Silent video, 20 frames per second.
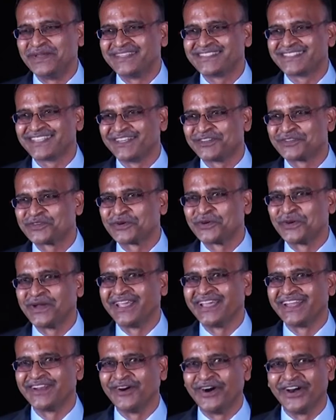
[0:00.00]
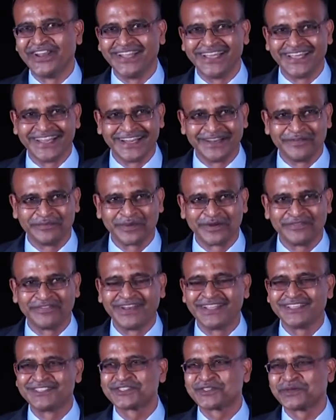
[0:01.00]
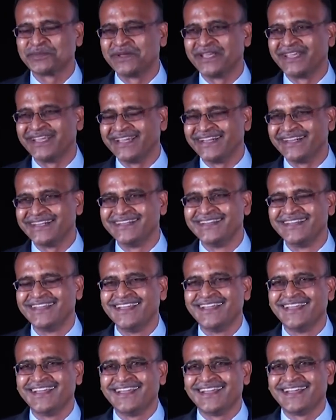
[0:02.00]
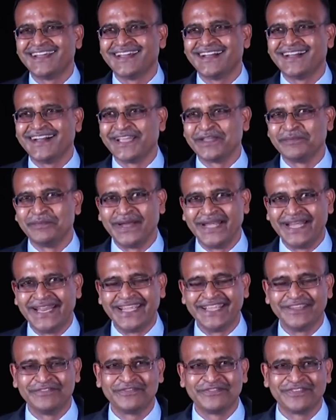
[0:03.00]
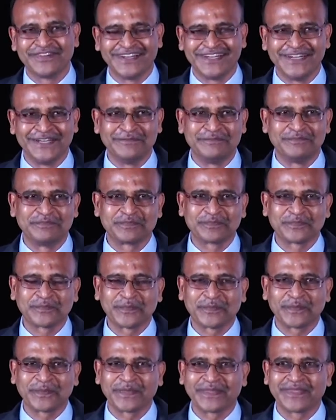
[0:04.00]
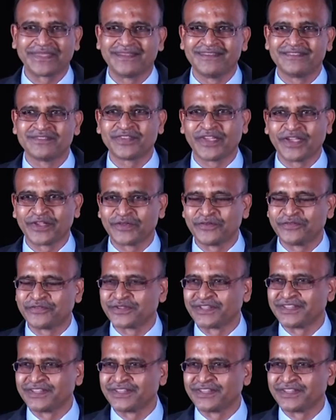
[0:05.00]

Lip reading: It's truly an honor and privilege to be here. I believe, thank you